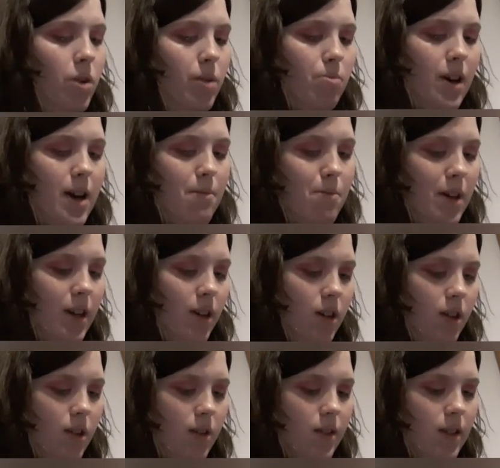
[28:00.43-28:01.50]
the brand
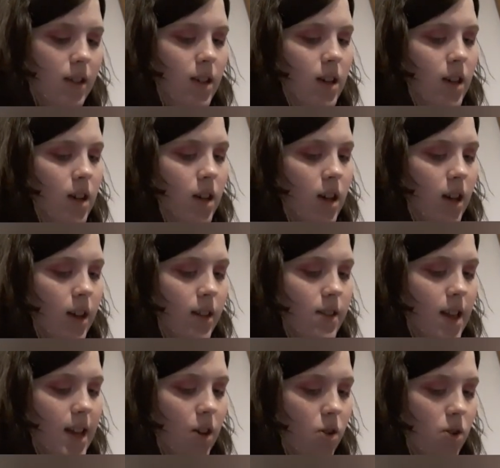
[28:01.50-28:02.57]
because
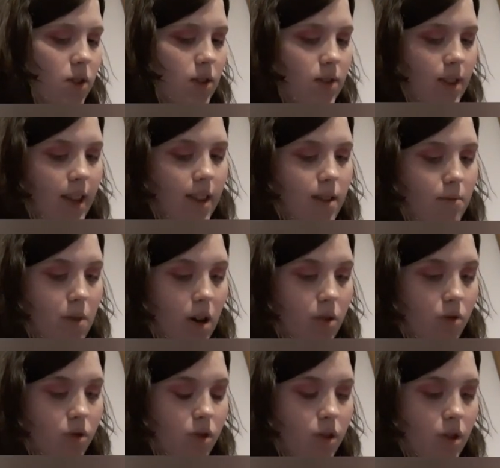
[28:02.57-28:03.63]
they got to see the
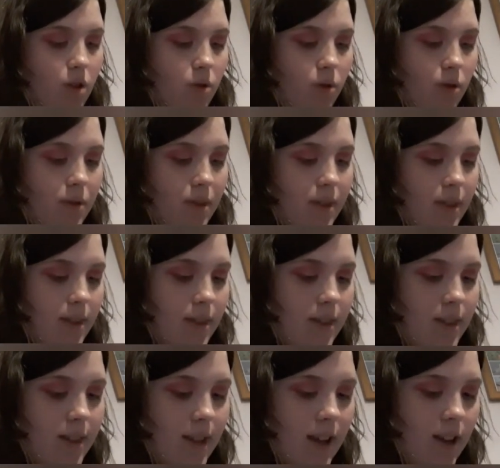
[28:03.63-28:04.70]
most you'd
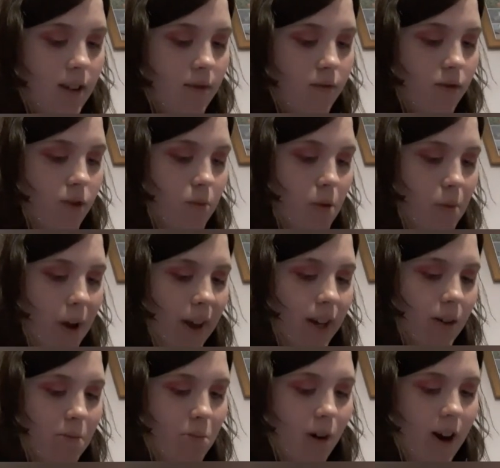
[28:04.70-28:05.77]
seen from a
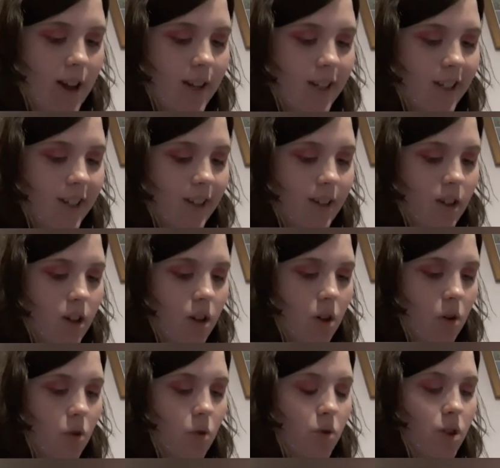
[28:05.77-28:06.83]
makeup brand.
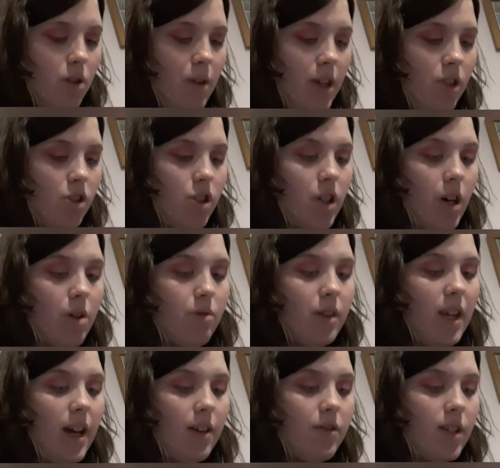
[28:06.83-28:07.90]
Also, it's shown
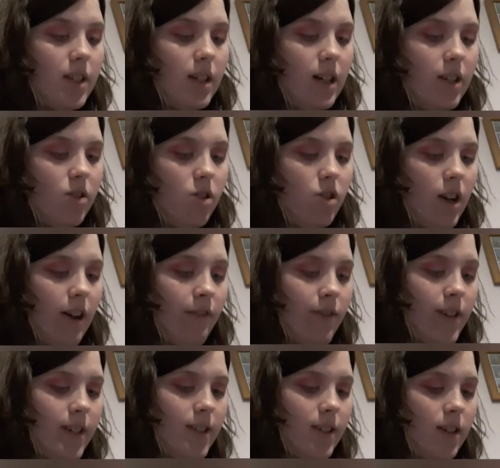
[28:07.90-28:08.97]
the other side to
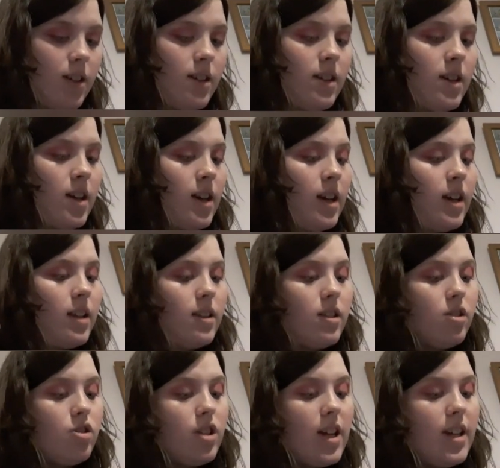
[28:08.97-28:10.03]
Jeffery Star.
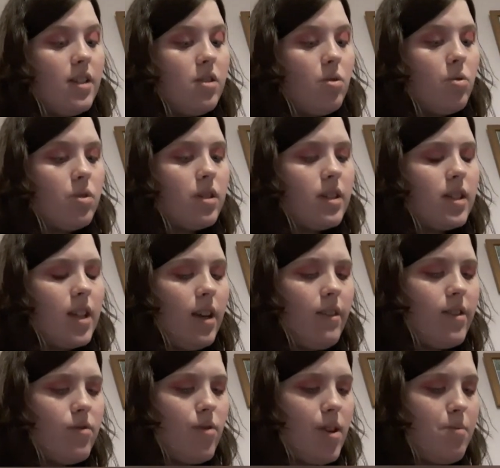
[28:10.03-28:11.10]
The Shane Dawson
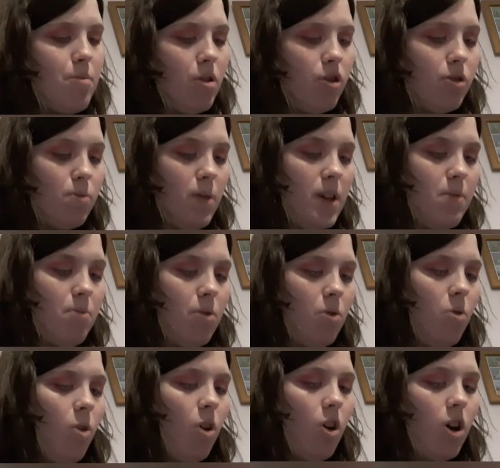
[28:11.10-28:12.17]
series really pushed
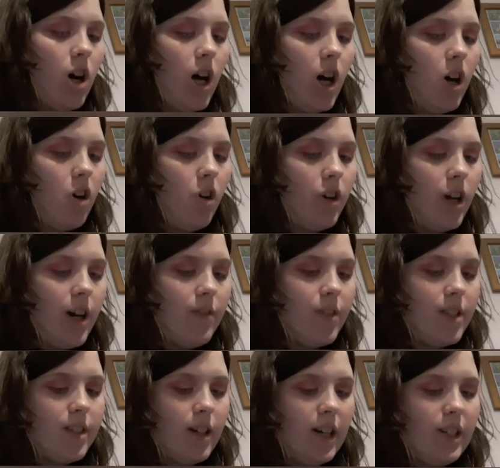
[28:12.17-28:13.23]
people on either
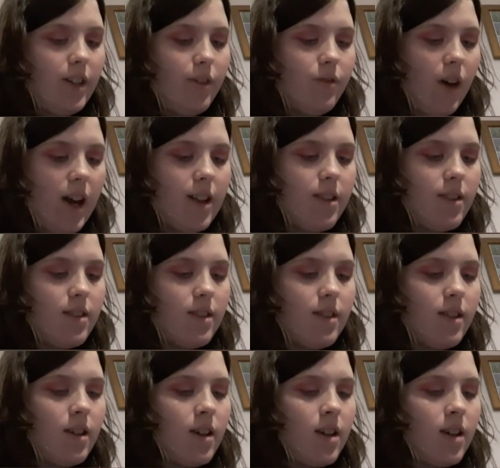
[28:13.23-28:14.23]
side of the fence.